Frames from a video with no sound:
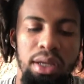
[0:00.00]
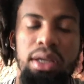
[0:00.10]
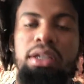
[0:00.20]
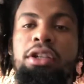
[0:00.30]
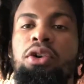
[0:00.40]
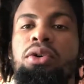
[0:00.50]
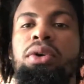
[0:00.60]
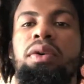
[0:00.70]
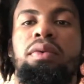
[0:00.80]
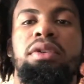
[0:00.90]
So
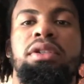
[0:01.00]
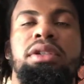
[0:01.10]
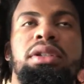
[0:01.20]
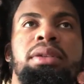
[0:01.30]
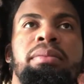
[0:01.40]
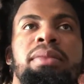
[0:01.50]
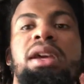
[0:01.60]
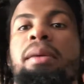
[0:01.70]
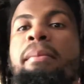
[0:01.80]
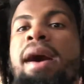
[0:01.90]
it was me
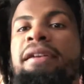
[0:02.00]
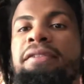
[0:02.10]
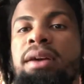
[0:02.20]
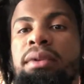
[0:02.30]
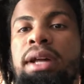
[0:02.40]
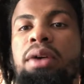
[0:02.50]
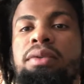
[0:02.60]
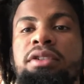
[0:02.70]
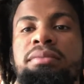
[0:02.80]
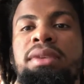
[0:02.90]
and my family. Like, it
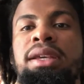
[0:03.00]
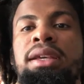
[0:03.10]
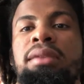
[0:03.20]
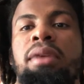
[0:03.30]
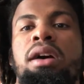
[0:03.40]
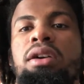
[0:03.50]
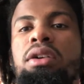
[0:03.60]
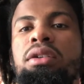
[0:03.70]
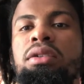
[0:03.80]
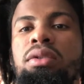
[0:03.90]
was me, my
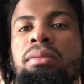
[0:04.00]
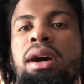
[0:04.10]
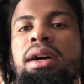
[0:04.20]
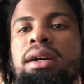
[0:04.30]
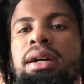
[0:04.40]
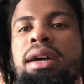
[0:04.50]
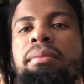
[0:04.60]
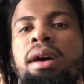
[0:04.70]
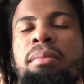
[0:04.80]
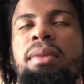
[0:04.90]
uncle, my aunt,
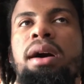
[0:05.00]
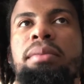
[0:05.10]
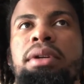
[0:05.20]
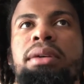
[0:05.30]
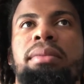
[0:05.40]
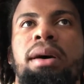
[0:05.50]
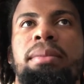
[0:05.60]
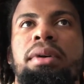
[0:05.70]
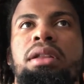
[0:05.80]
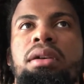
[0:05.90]
my mama, my
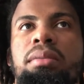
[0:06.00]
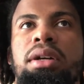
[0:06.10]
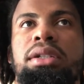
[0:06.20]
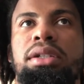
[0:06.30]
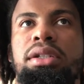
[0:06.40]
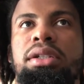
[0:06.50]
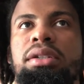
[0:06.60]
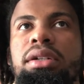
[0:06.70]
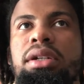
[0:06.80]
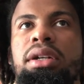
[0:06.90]
brother, my
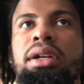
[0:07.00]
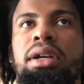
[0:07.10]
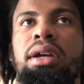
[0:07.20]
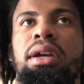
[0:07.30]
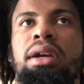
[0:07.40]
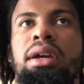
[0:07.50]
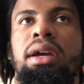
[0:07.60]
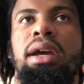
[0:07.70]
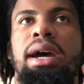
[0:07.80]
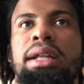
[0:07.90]
sister.
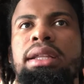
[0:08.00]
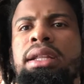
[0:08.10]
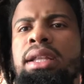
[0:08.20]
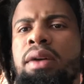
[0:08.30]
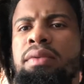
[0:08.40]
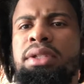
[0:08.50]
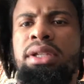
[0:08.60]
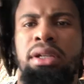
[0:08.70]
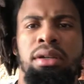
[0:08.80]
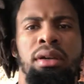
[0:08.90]
I think that was
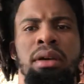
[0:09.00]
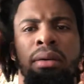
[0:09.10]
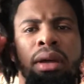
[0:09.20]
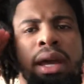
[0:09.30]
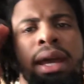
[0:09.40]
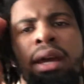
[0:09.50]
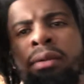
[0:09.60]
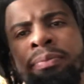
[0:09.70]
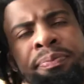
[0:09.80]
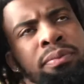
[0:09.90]
it.
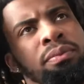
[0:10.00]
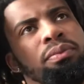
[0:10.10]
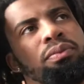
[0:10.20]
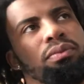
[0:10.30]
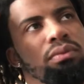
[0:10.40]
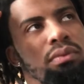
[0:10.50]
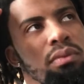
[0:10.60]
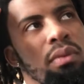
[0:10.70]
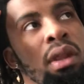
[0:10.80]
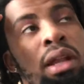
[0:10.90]
And
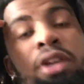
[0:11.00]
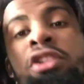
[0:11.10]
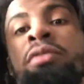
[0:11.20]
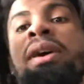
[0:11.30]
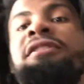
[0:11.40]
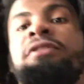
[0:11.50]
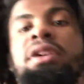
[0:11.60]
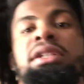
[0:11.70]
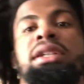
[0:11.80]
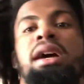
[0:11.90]
this was my
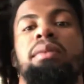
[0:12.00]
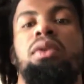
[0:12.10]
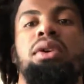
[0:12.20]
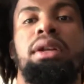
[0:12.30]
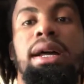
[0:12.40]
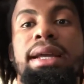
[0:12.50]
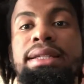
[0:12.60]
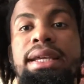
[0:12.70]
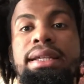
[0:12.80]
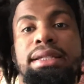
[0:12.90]
first time going to like
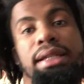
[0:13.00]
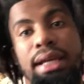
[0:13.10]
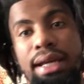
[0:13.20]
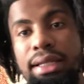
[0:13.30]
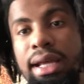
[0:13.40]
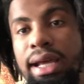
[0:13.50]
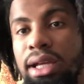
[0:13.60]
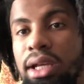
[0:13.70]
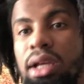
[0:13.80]
Tennessee at that.